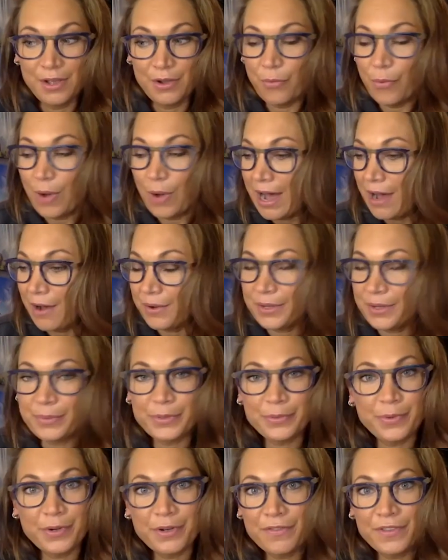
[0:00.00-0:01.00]
wow, it
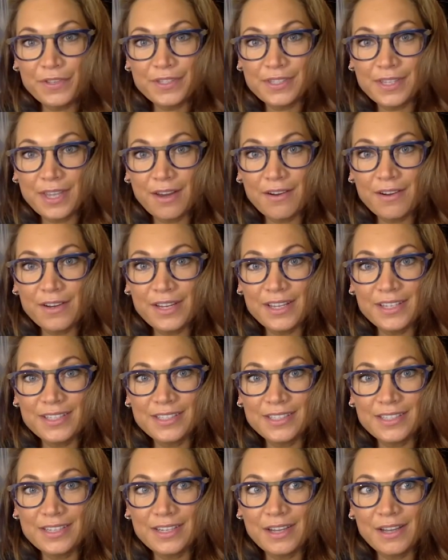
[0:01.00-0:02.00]
was one of the
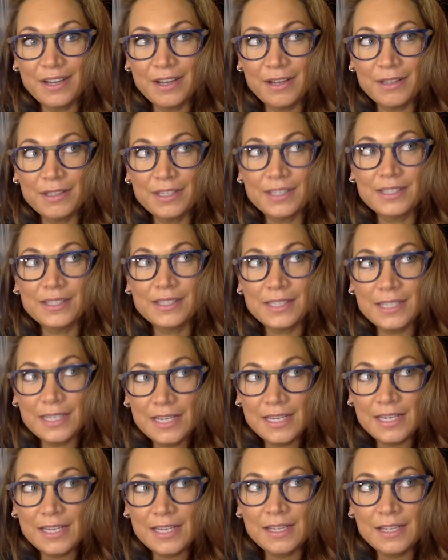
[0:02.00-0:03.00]
scariest uh, to
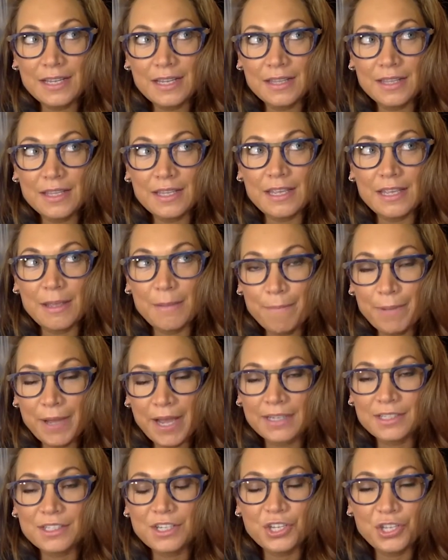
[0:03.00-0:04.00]
see the
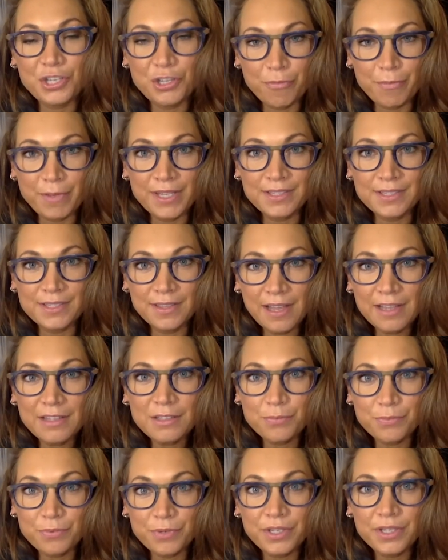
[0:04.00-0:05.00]
impact to humans. And
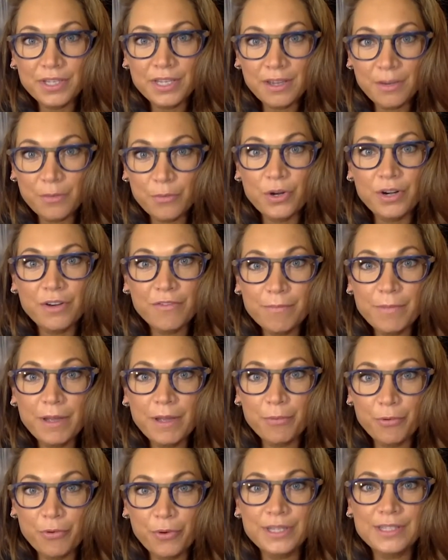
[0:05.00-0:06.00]
that's really one of my
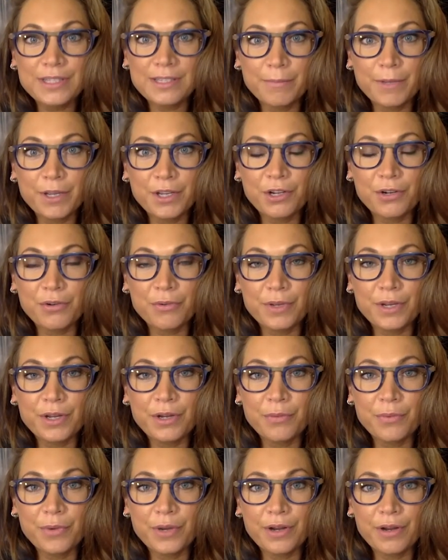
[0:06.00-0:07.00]
points in my
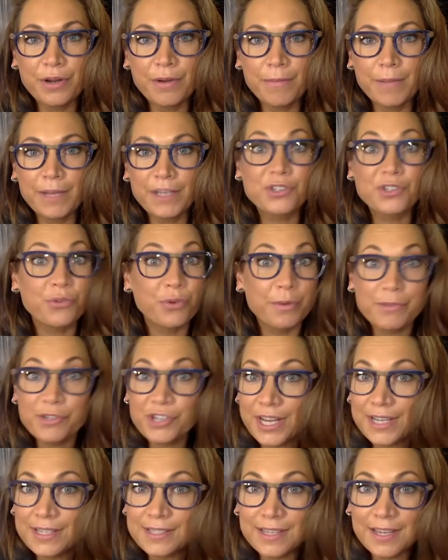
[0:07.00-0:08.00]
career where my storm
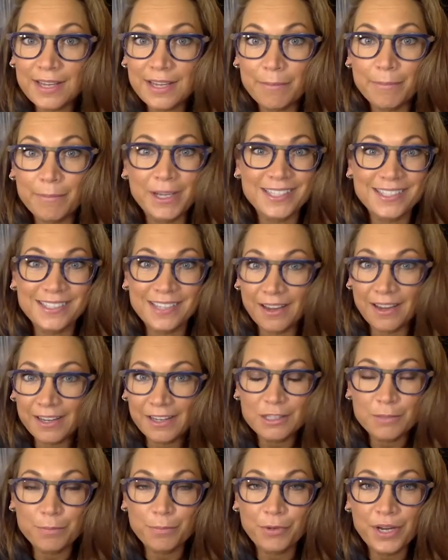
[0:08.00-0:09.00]
chasing and my
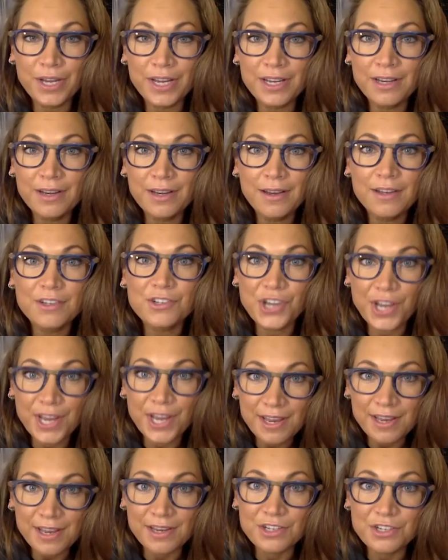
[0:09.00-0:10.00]
science brain
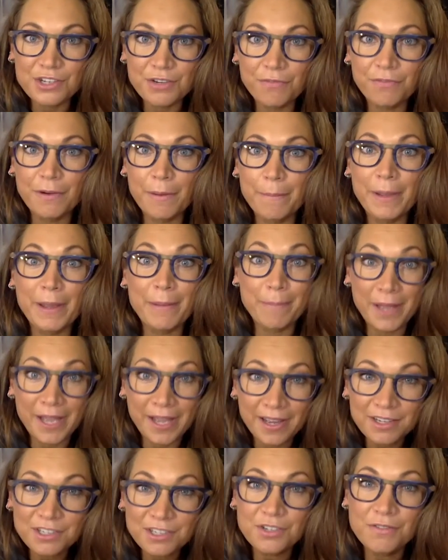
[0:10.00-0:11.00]
changed from my
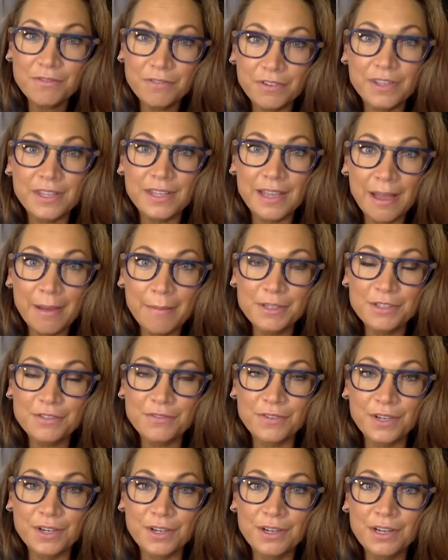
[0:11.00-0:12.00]
passion for the
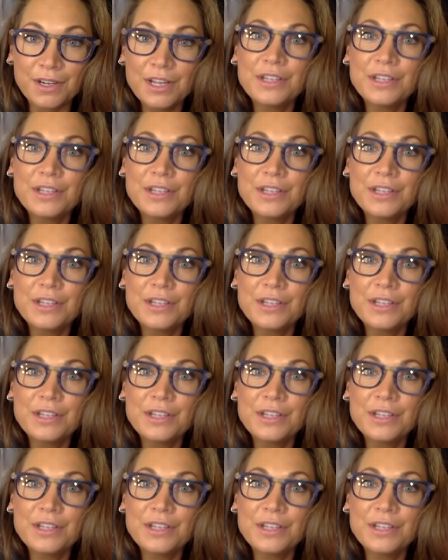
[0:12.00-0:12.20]
atmosphere